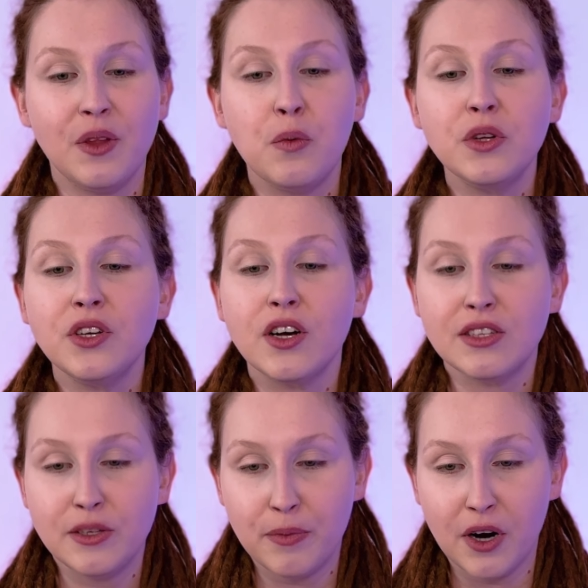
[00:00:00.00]
What
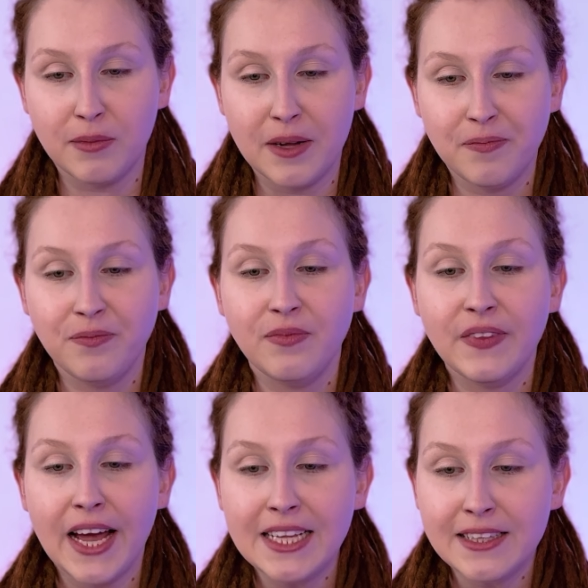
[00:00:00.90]
caused the problem?
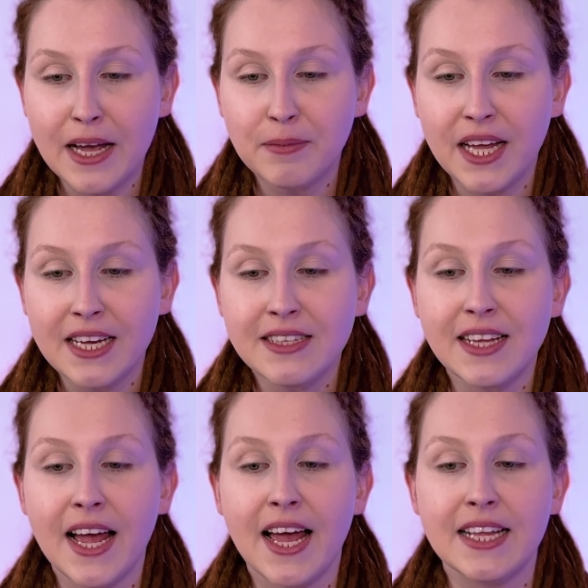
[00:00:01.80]
Tight timelines
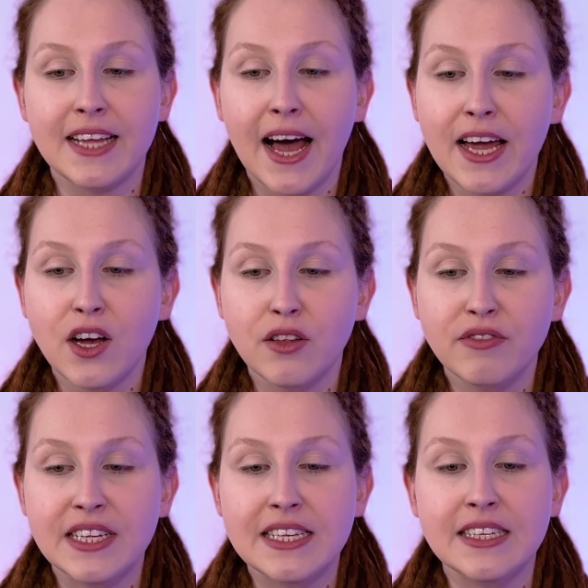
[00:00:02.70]
and high
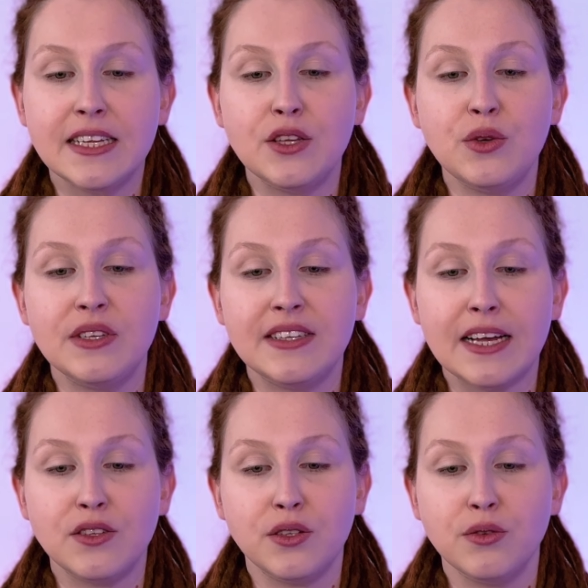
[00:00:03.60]
confidence in a new
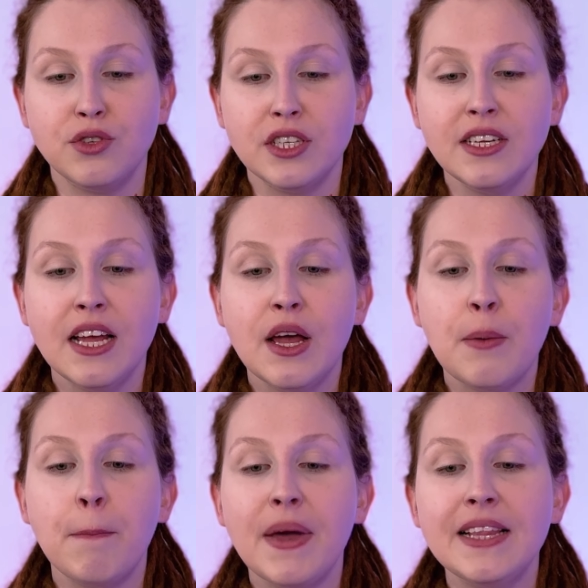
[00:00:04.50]
design solution
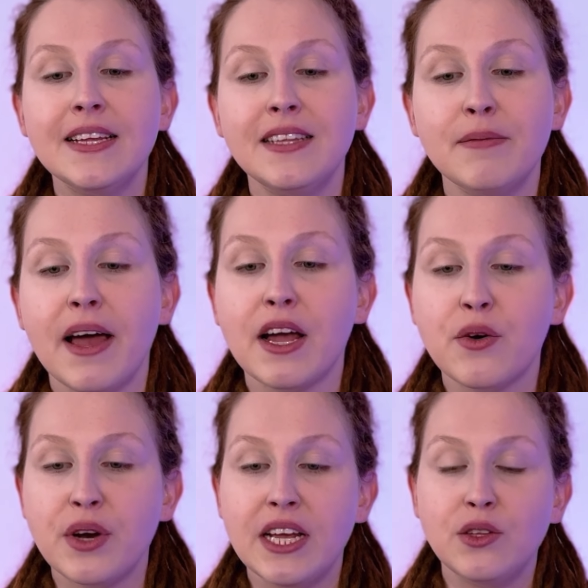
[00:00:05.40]
made the team
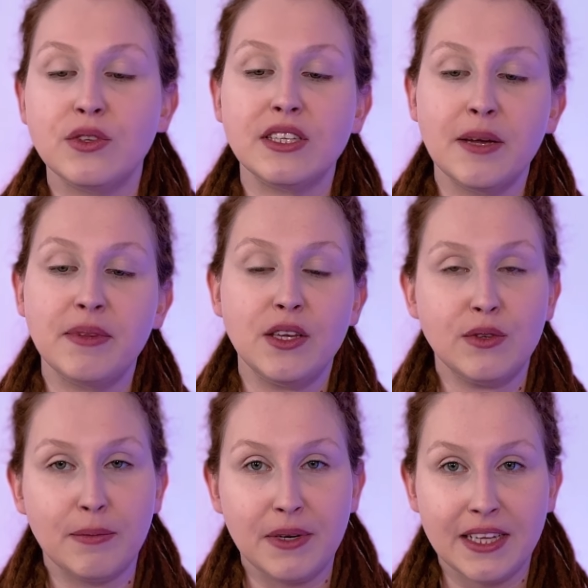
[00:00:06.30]
agree to skip the
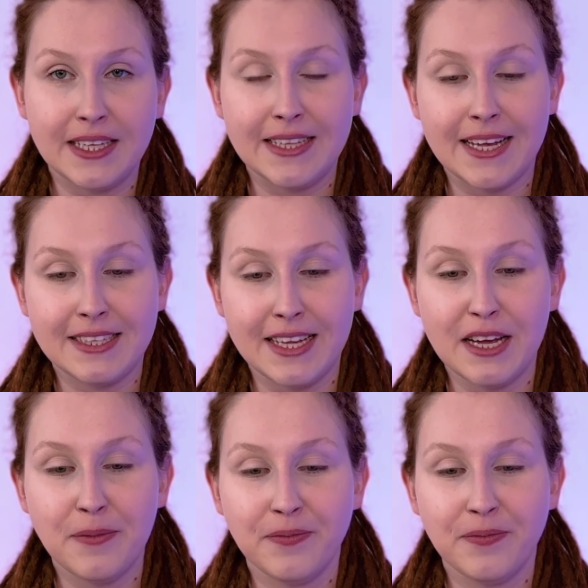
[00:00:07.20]
usability testing.